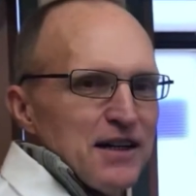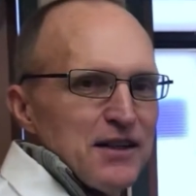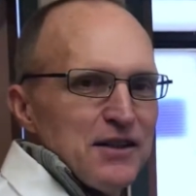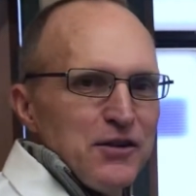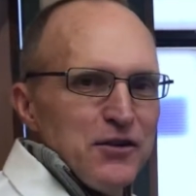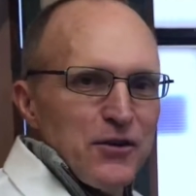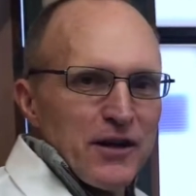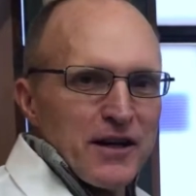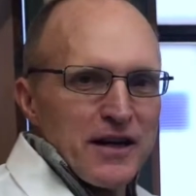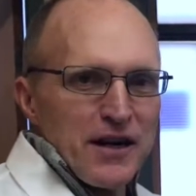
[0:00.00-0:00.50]

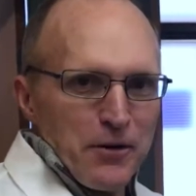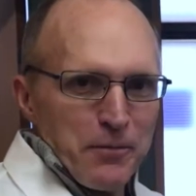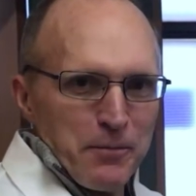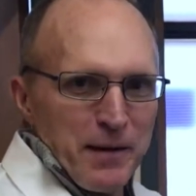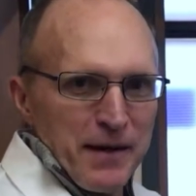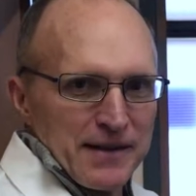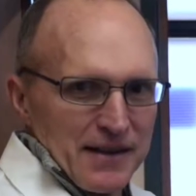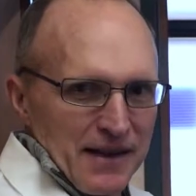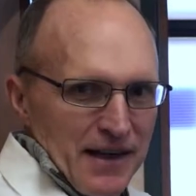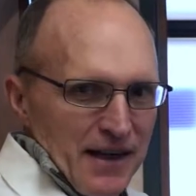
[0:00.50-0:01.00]
New York
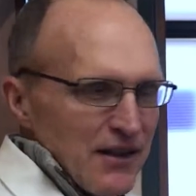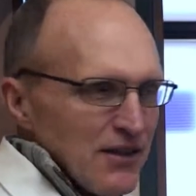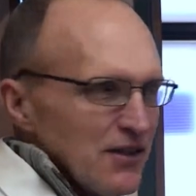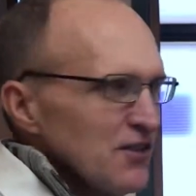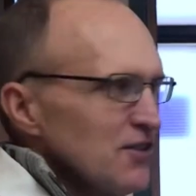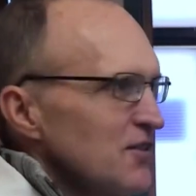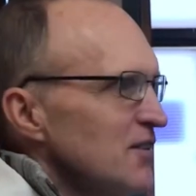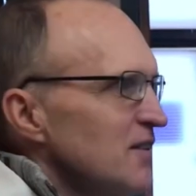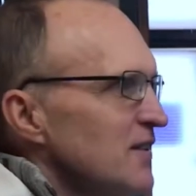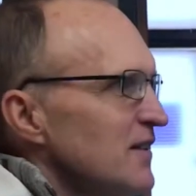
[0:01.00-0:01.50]
Chiropractic
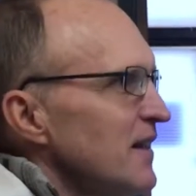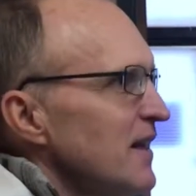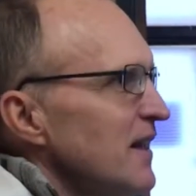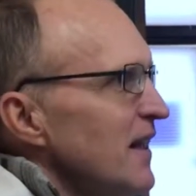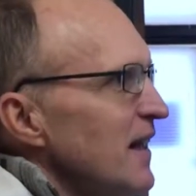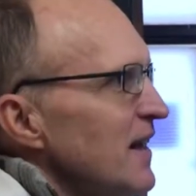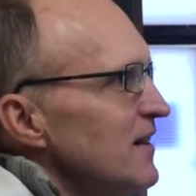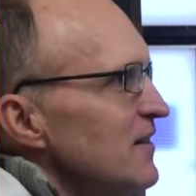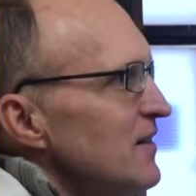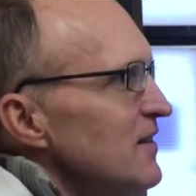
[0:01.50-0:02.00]
College
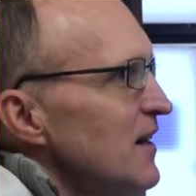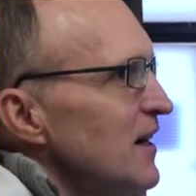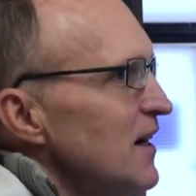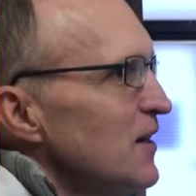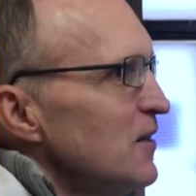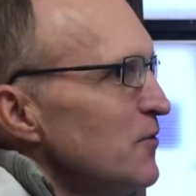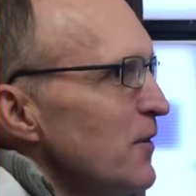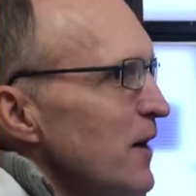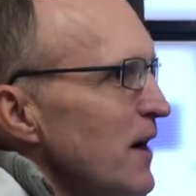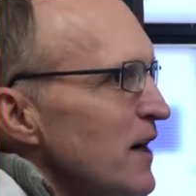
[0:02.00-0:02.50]
and
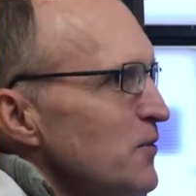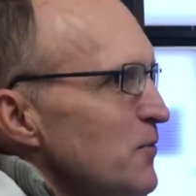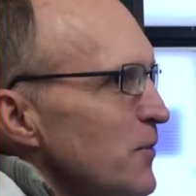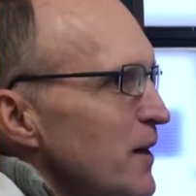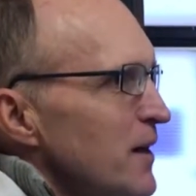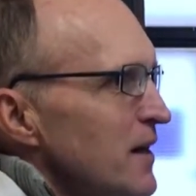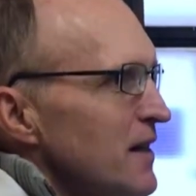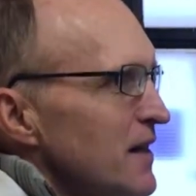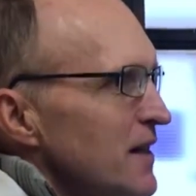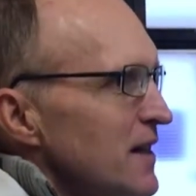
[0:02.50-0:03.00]

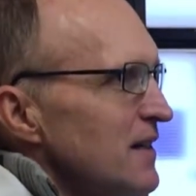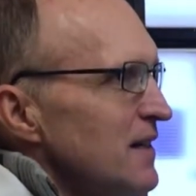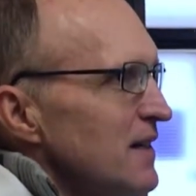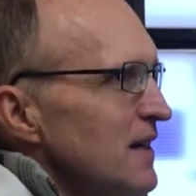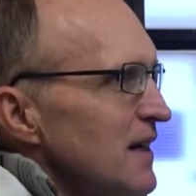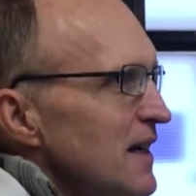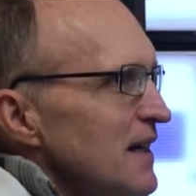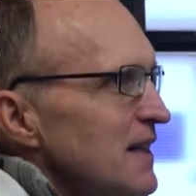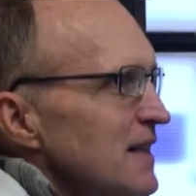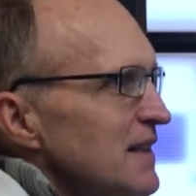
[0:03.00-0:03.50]
graduated in
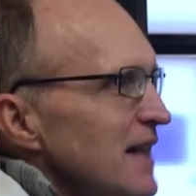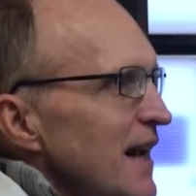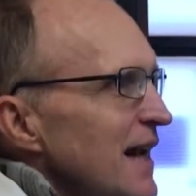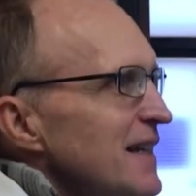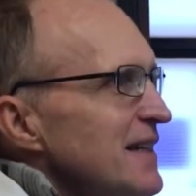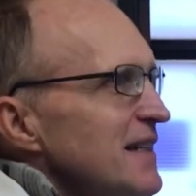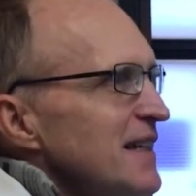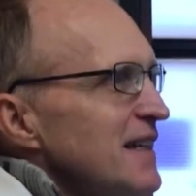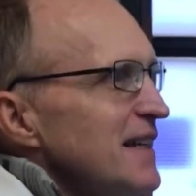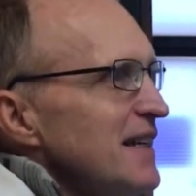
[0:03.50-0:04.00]

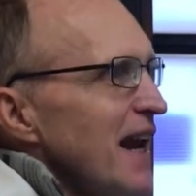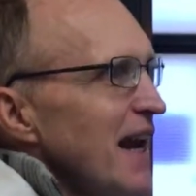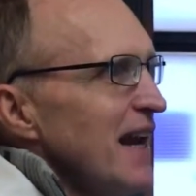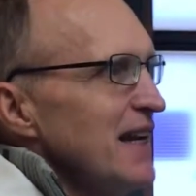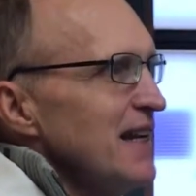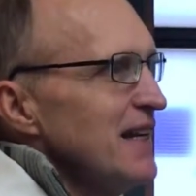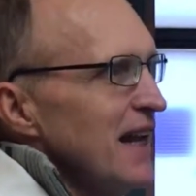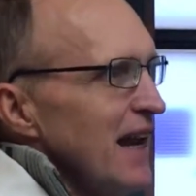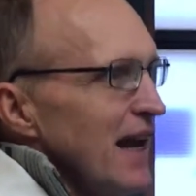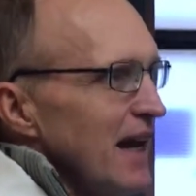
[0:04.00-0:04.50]

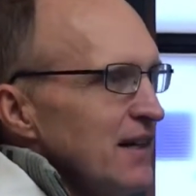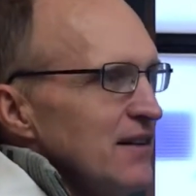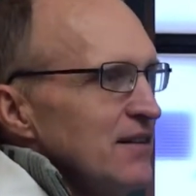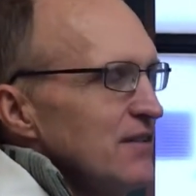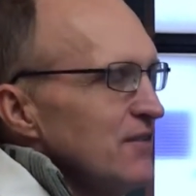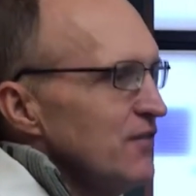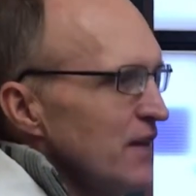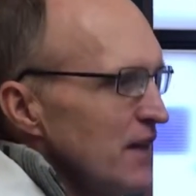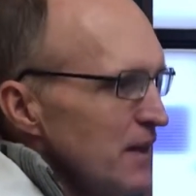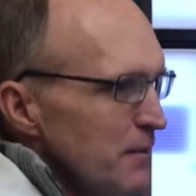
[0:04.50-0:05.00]
1988.
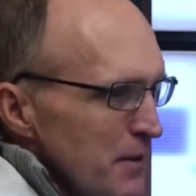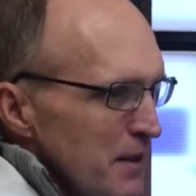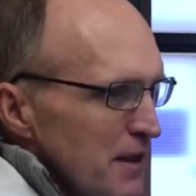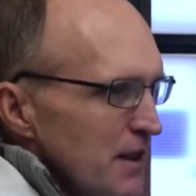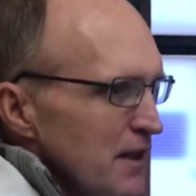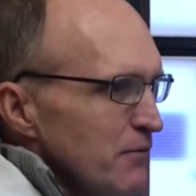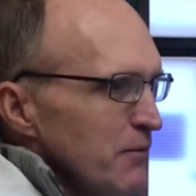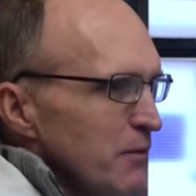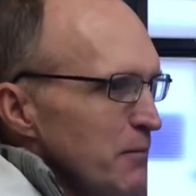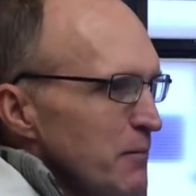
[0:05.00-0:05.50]
If anybody
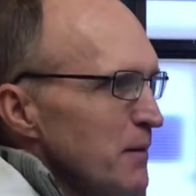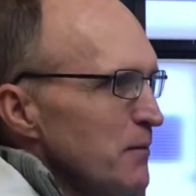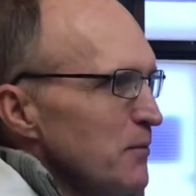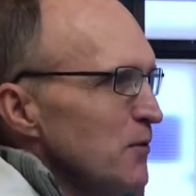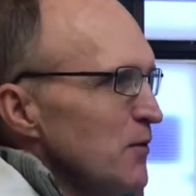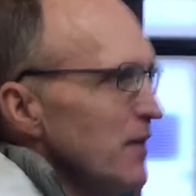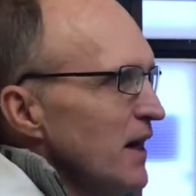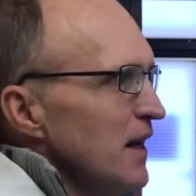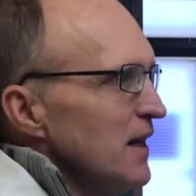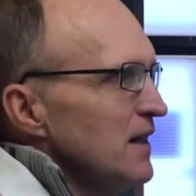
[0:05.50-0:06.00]
can
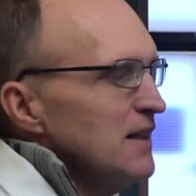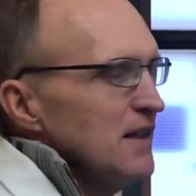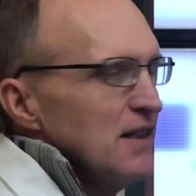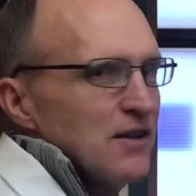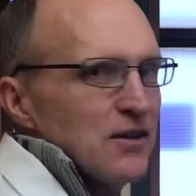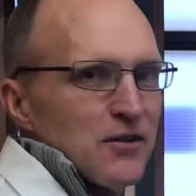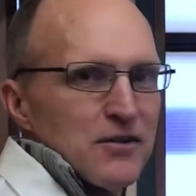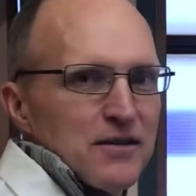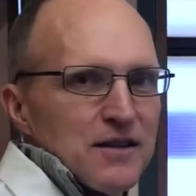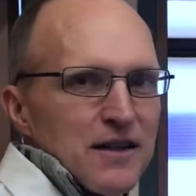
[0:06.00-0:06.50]
remember that
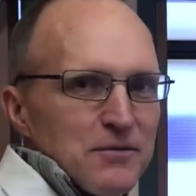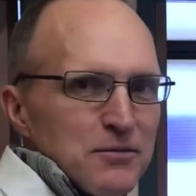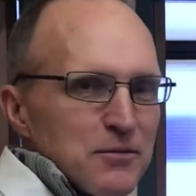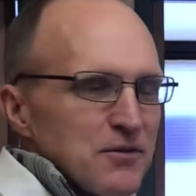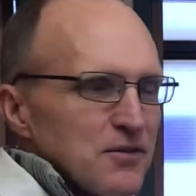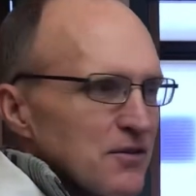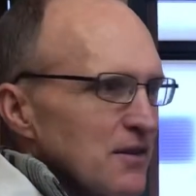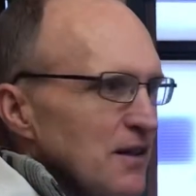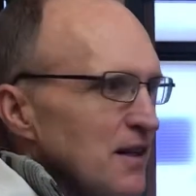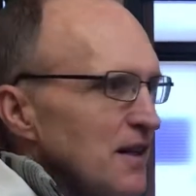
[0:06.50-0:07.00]
year, that
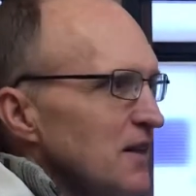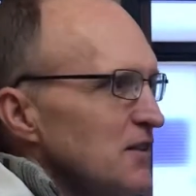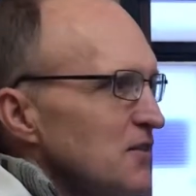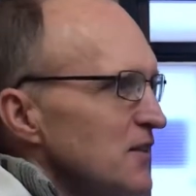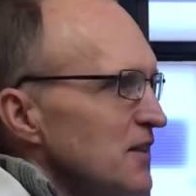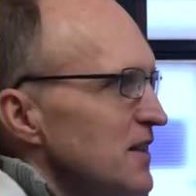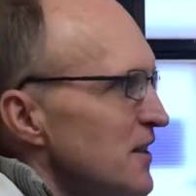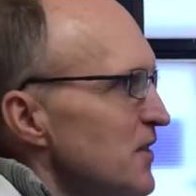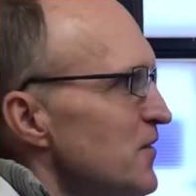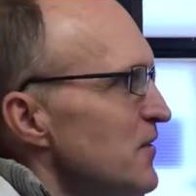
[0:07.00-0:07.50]
was
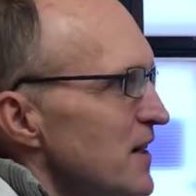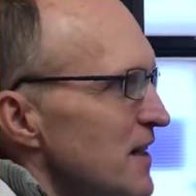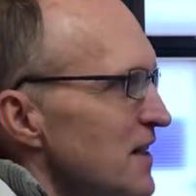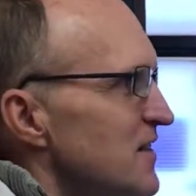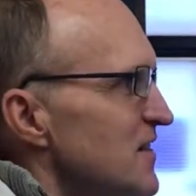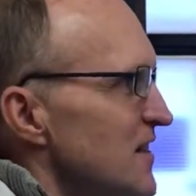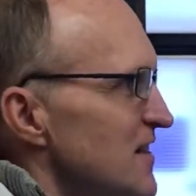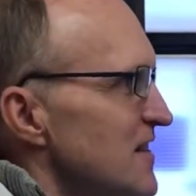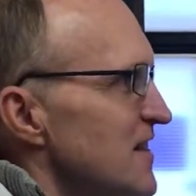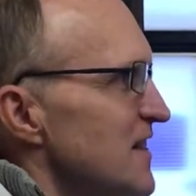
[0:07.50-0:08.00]
actually a year that
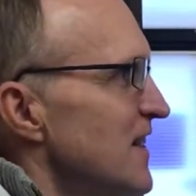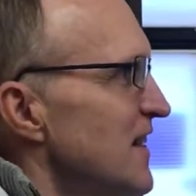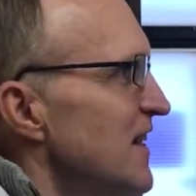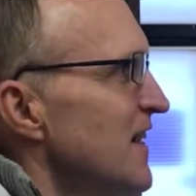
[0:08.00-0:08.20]
existed.